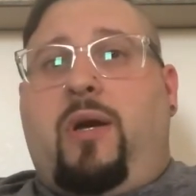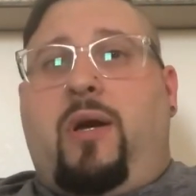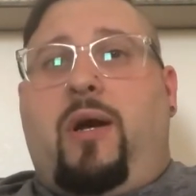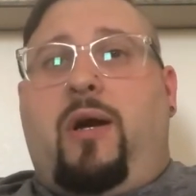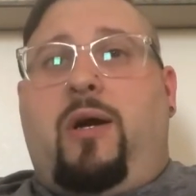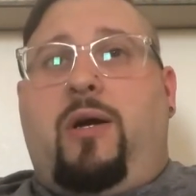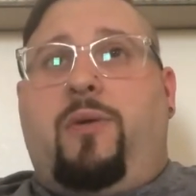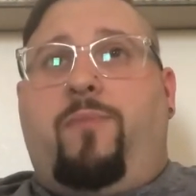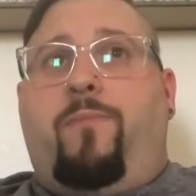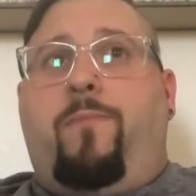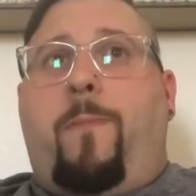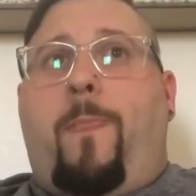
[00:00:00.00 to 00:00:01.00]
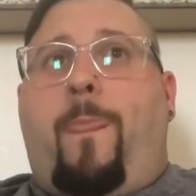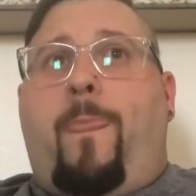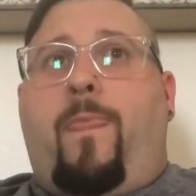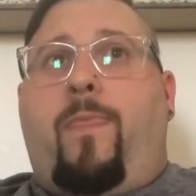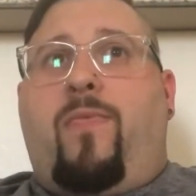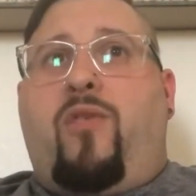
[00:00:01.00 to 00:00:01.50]
Um,
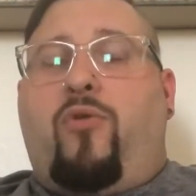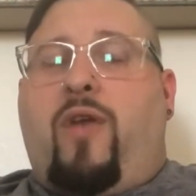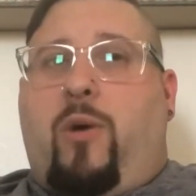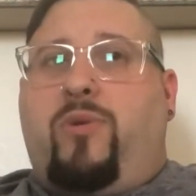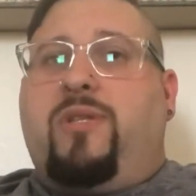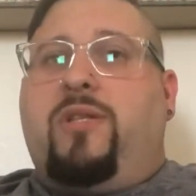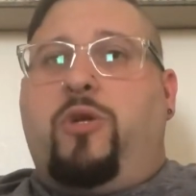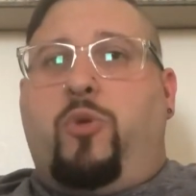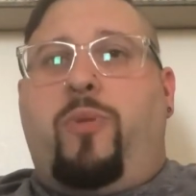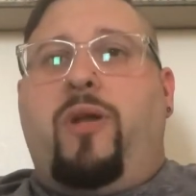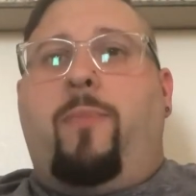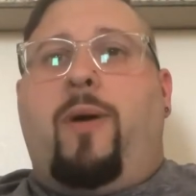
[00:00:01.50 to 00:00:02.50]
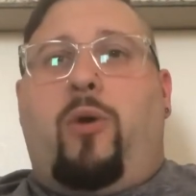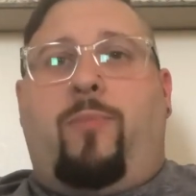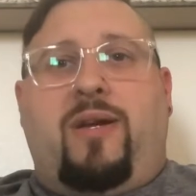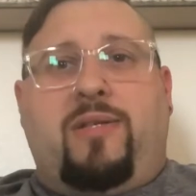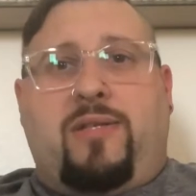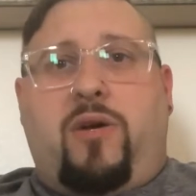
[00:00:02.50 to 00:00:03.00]
so that was a little bit about
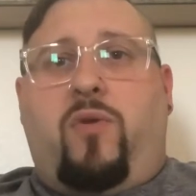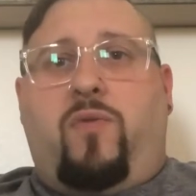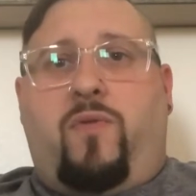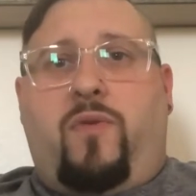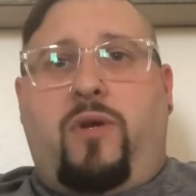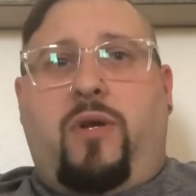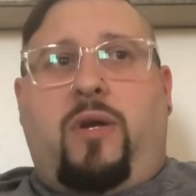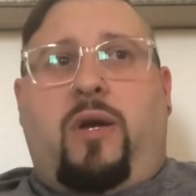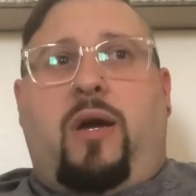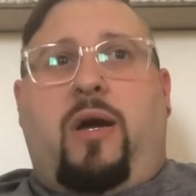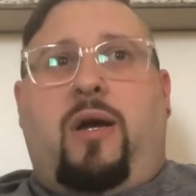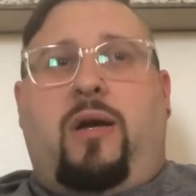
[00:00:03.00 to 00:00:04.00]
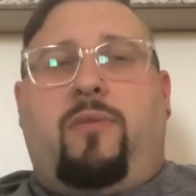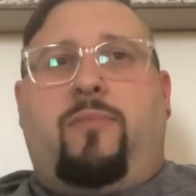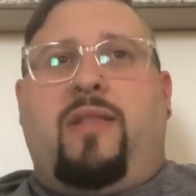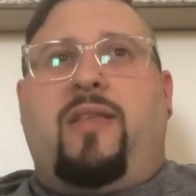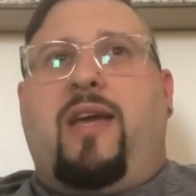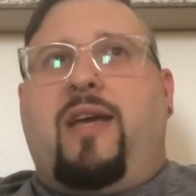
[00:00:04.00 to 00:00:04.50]
myself.
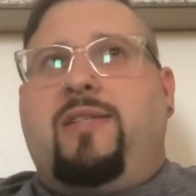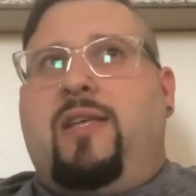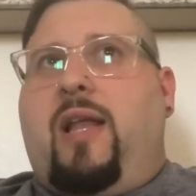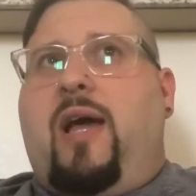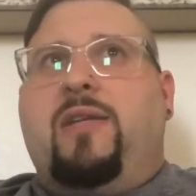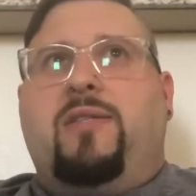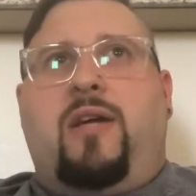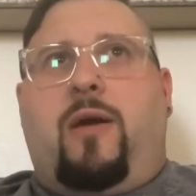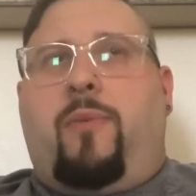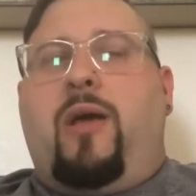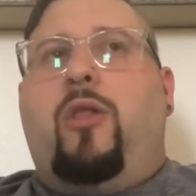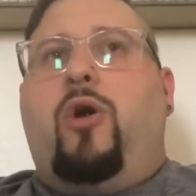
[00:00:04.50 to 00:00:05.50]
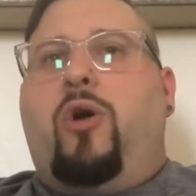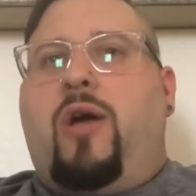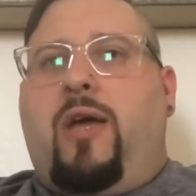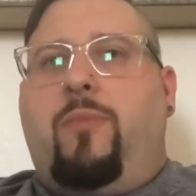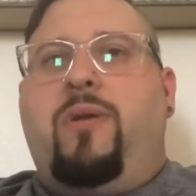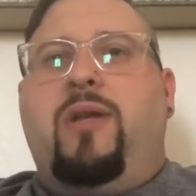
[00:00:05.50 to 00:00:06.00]
I think I said last time how long I
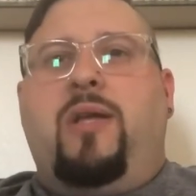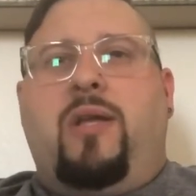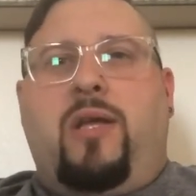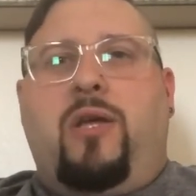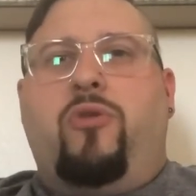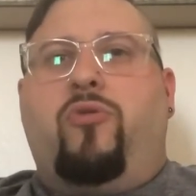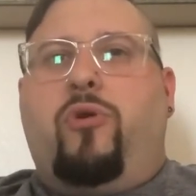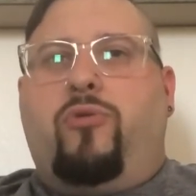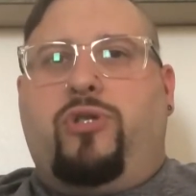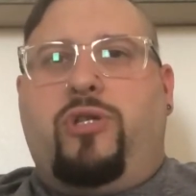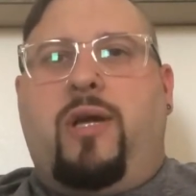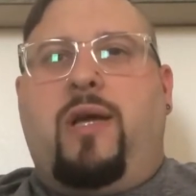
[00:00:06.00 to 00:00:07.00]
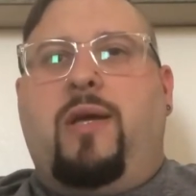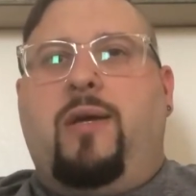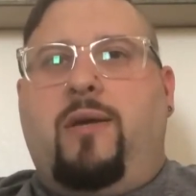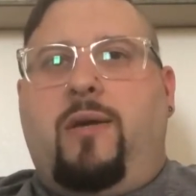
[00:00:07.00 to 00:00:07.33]
had been knitting and crocheting,